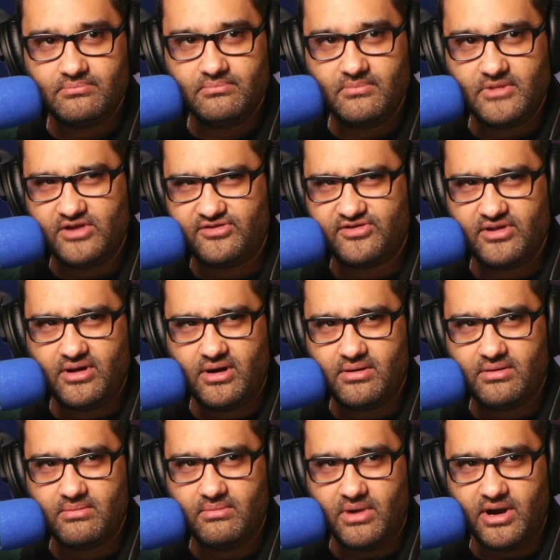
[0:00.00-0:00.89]
It's
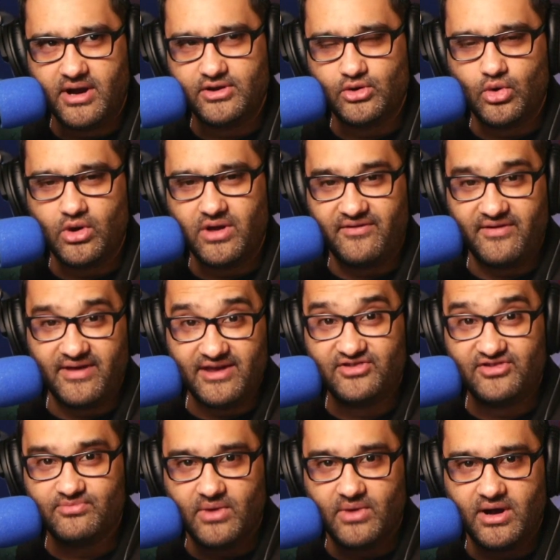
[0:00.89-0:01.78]
not mine, or if it
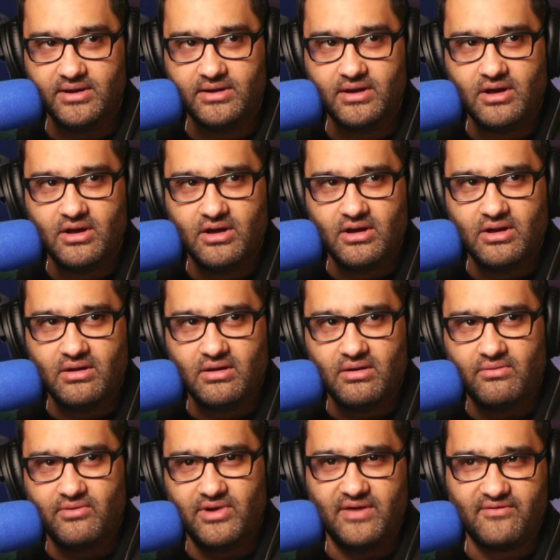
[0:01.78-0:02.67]
is mine,
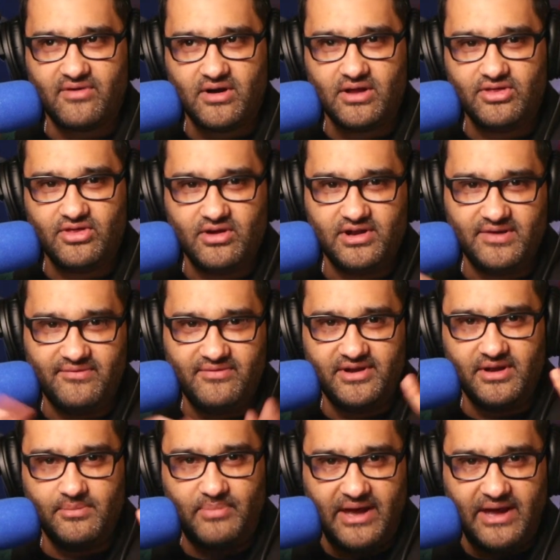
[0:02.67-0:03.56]
when I've got the
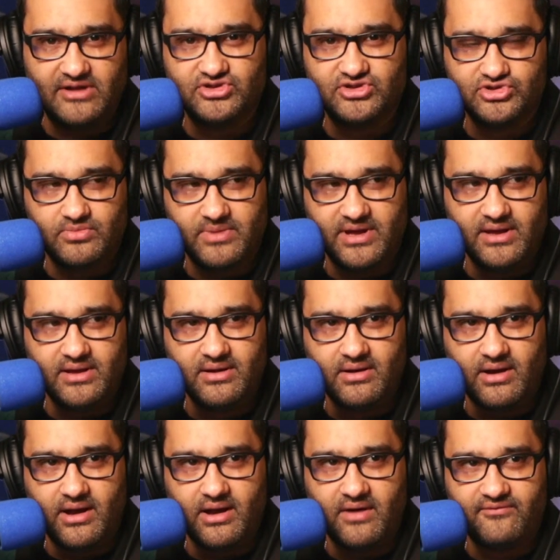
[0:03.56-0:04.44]
dividend paid to me
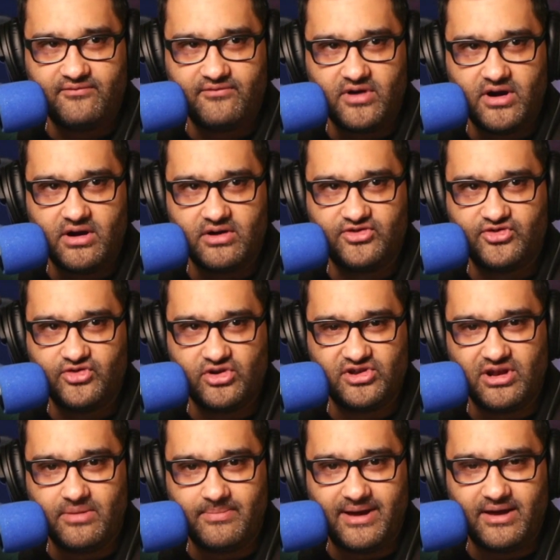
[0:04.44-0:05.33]
and I've got a
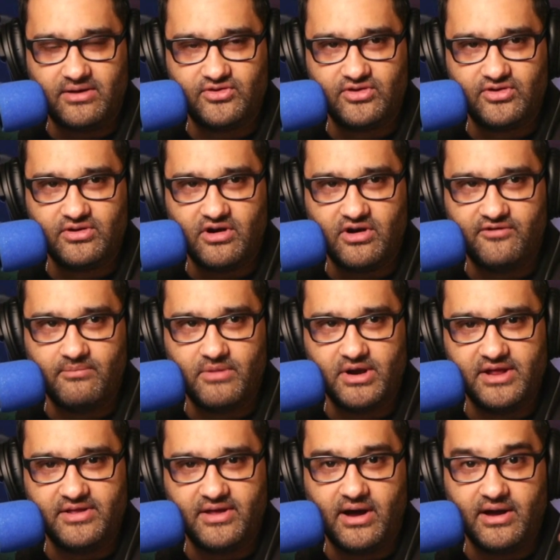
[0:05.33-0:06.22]
certain amount of
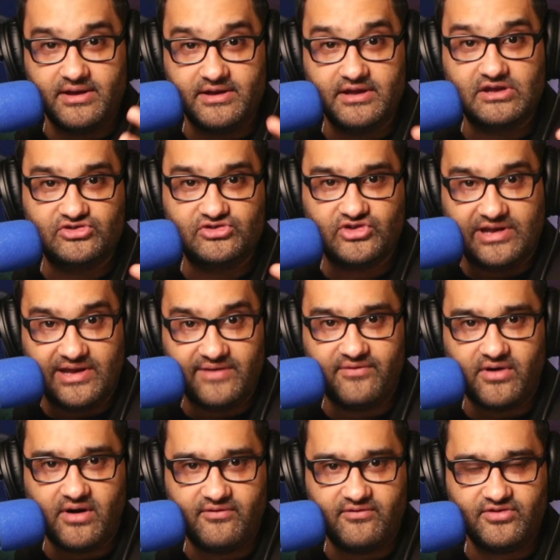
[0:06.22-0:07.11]
money that I need to live
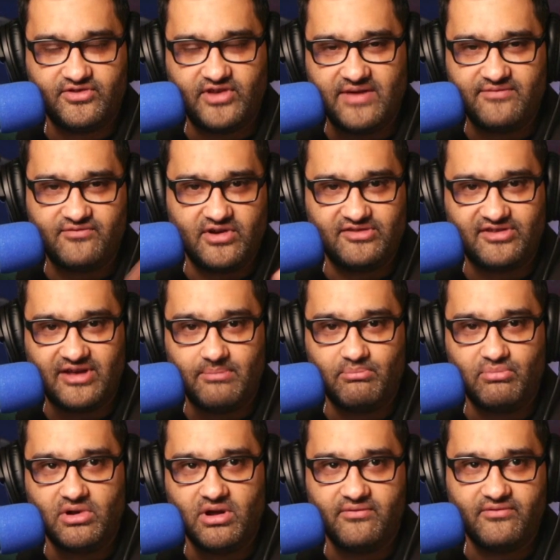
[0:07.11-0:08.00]
off, say for
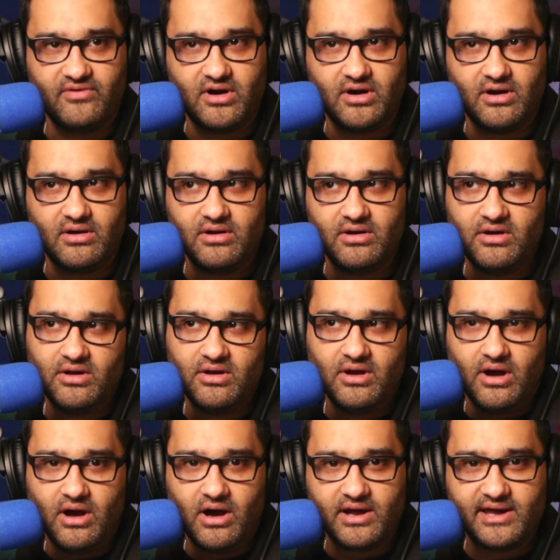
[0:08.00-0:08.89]
example,
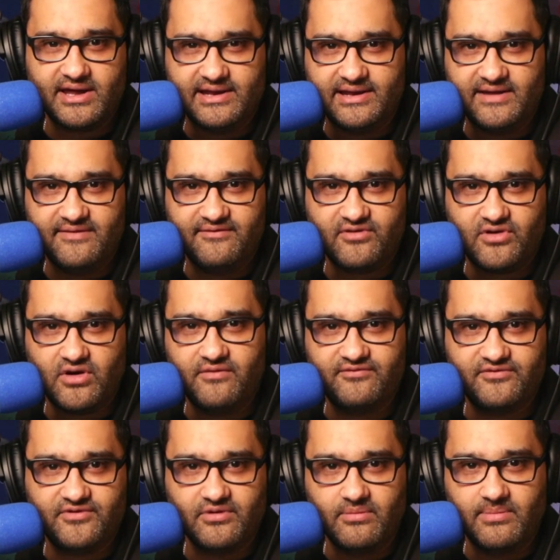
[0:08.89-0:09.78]
I can live
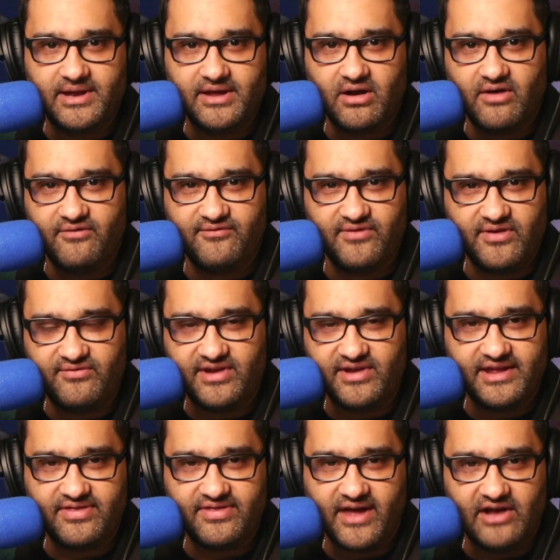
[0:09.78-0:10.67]
comfortably off
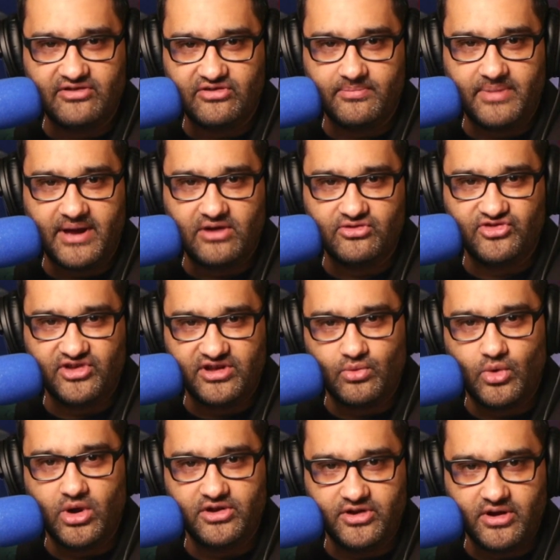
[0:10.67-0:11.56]
£15,000 in
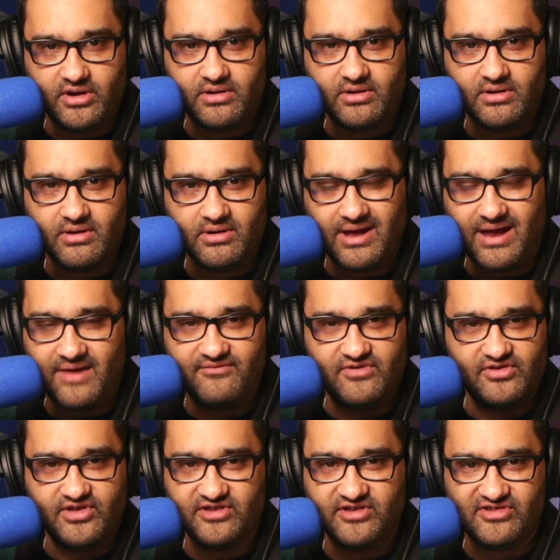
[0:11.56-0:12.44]
1 year.
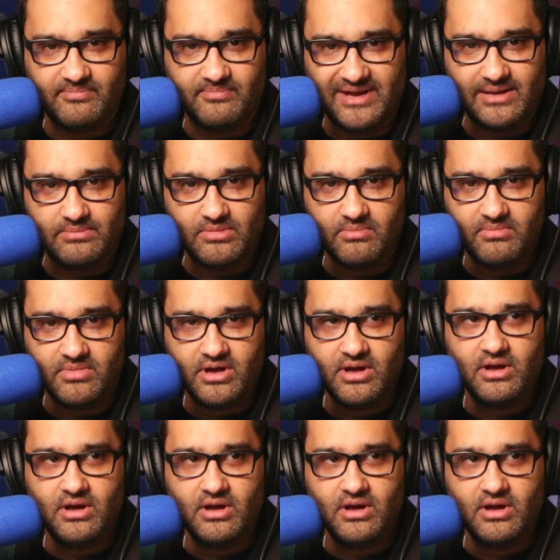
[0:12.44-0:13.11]
Everything is a minimum.